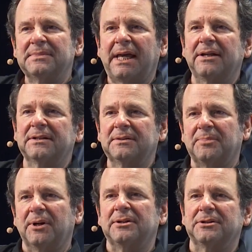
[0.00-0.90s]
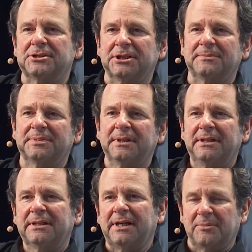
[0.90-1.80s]
how did the partnership
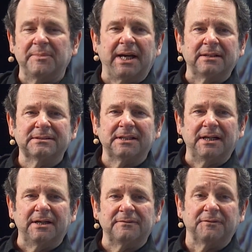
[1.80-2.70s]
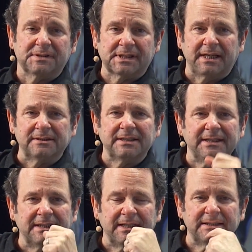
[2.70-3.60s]
come about uh, for Scale
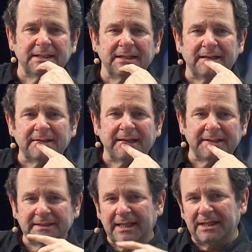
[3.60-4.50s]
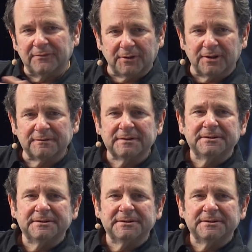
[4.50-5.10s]
and then uh, and and evolve?